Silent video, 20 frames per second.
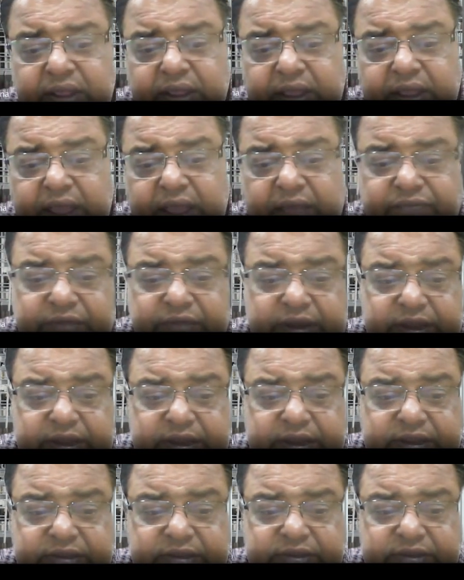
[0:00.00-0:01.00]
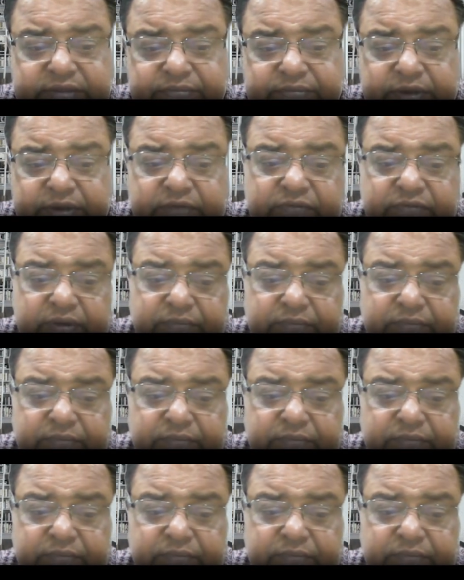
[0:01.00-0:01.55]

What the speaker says: affinities between